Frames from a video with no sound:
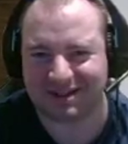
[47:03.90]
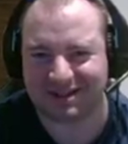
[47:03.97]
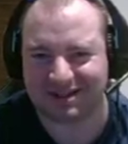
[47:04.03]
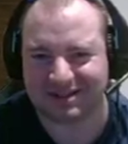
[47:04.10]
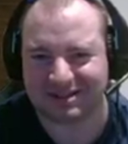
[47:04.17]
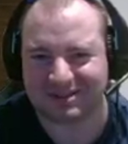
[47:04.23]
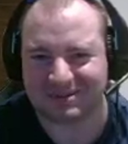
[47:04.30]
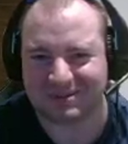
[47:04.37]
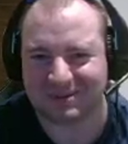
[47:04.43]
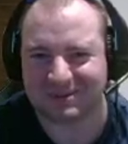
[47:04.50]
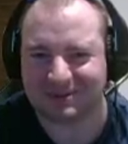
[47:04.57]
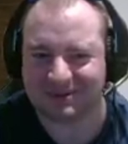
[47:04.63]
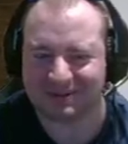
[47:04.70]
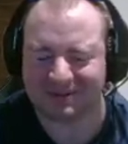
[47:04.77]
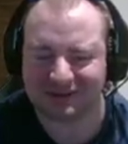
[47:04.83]
so long
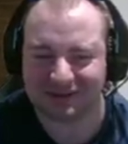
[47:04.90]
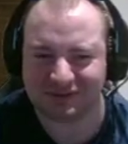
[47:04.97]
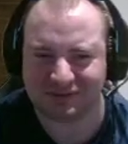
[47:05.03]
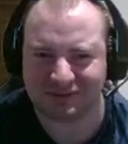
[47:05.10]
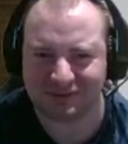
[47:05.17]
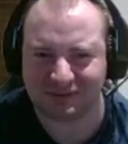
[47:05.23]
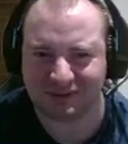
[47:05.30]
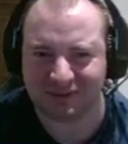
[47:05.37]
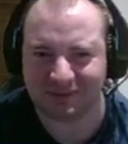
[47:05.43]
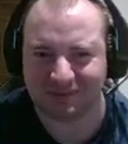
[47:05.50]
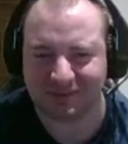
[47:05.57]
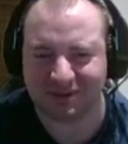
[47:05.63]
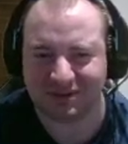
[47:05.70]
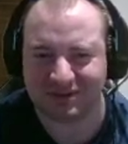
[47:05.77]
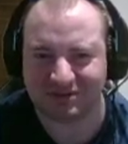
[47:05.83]
for the
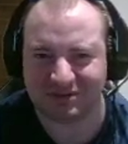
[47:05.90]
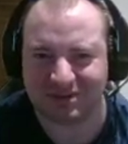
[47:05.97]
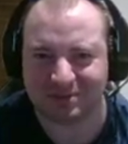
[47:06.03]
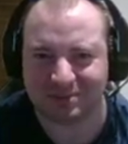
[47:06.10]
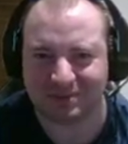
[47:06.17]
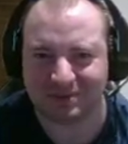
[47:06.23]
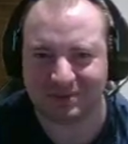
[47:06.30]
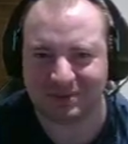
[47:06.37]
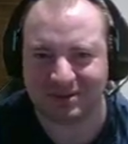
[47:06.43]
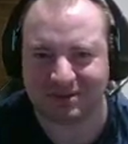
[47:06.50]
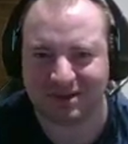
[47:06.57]
bird to respawn, so I